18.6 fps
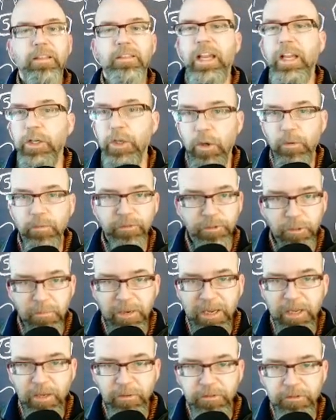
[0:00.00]
They don't do
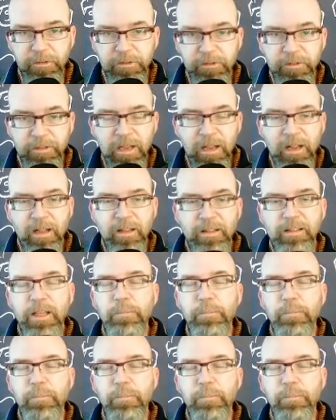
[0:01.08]
meiosis. They